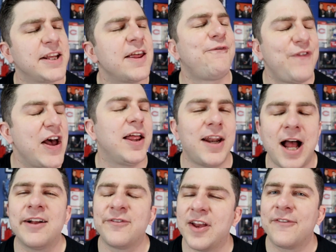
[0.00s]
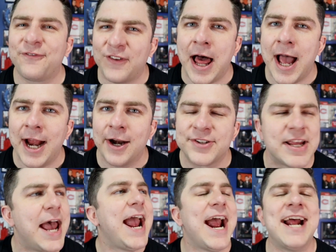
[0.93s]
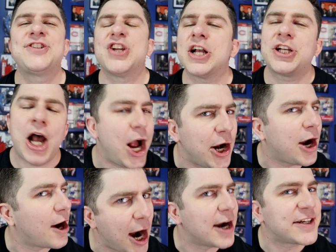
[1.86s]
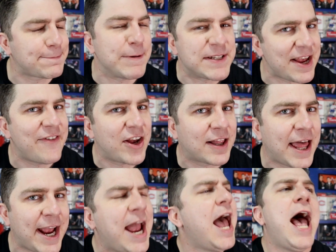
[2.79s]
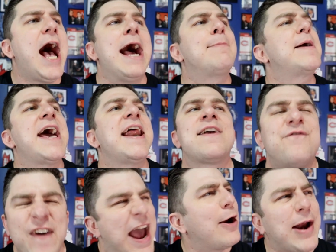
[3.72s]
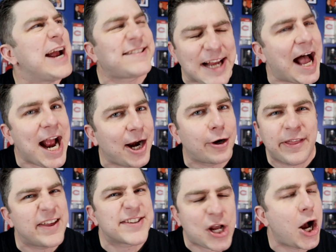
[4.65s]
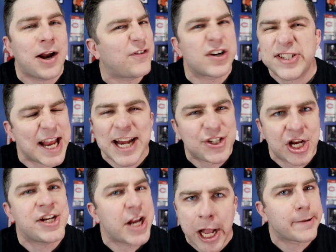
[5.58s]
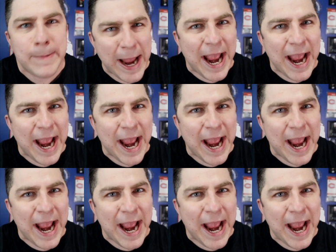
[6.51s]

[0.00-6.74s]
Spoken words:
to the Philadelphia Flyers, and to Carter Hart specifically, I'm getting very tired of this conversation, young